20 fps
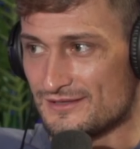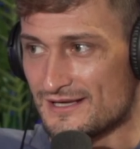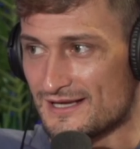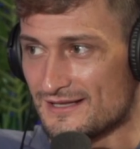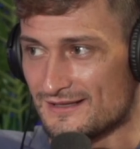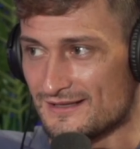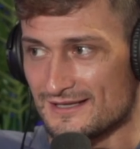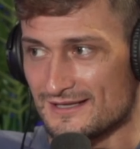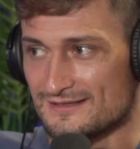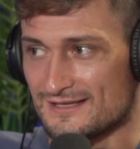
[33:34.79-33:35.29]
that
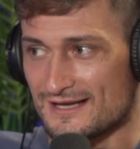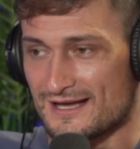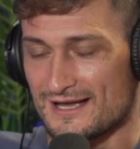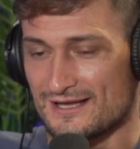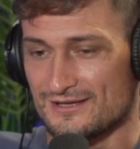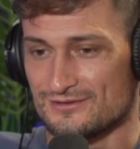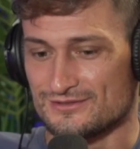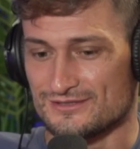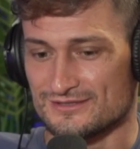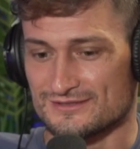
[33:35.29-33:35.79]
like that,
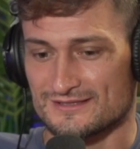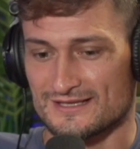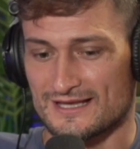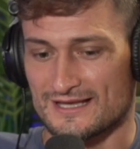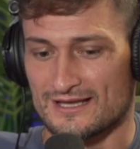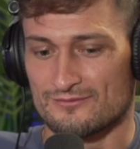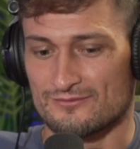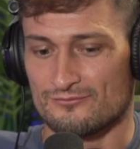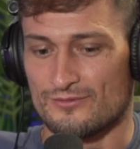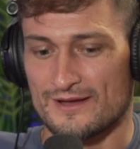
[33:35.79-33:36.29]
you're just,
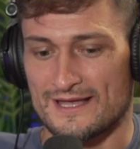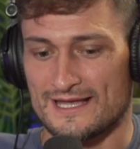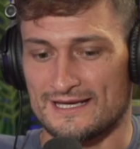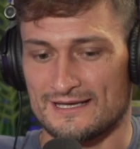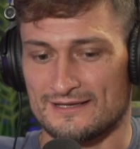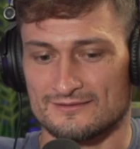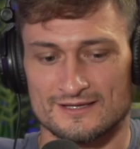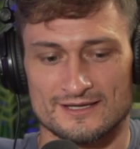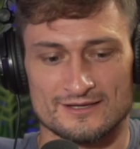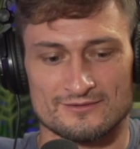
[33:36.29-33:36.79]
like,
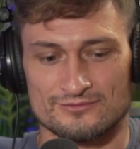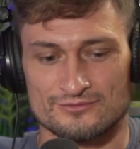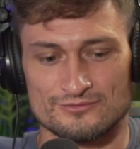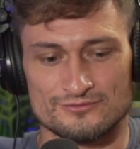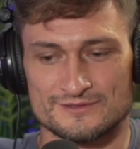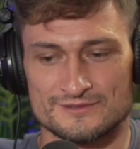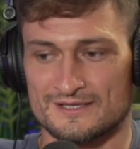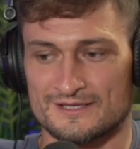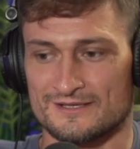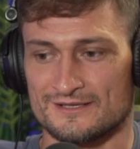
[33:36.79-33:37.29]
waiting, like,
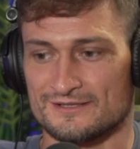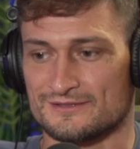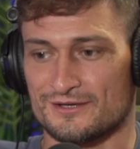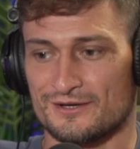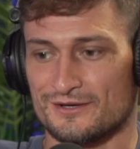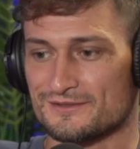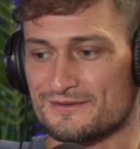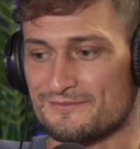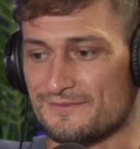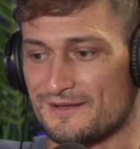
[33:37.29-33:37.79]
who's going to
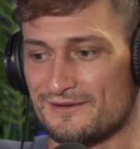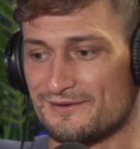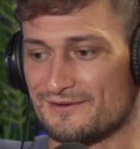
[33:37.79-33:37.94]
talk to me?